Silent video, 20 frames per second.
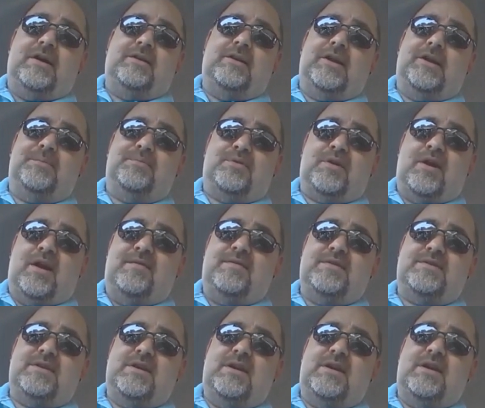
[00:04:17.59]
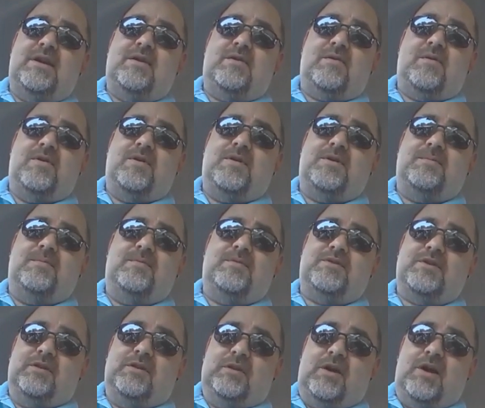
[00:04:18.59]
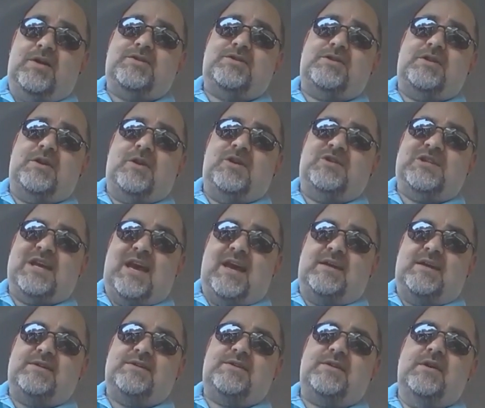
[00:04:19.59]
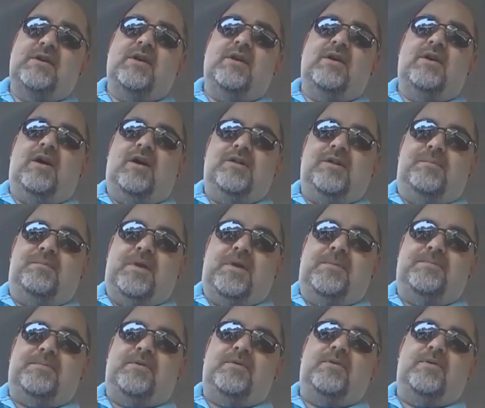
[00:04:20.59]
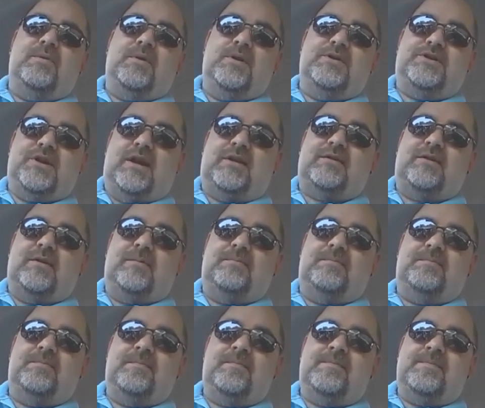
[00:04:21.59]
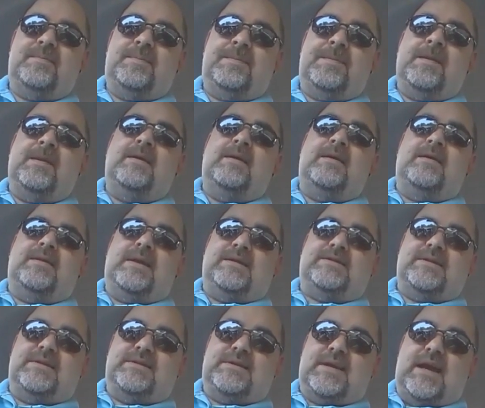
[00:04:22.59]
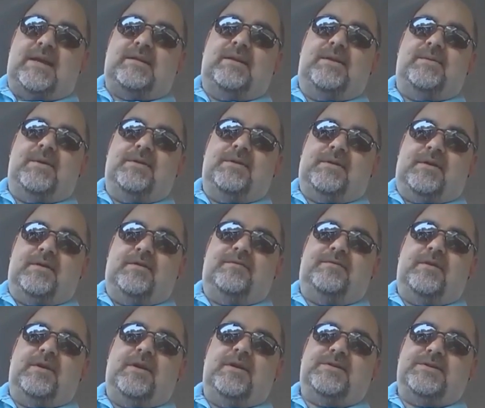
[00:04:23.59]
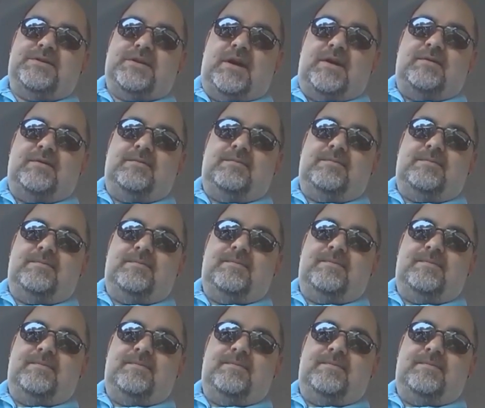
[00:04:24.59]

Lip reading: violating privacy in order to launch their attacks on the people who reject them. That's exactly what Thunderfoot has done.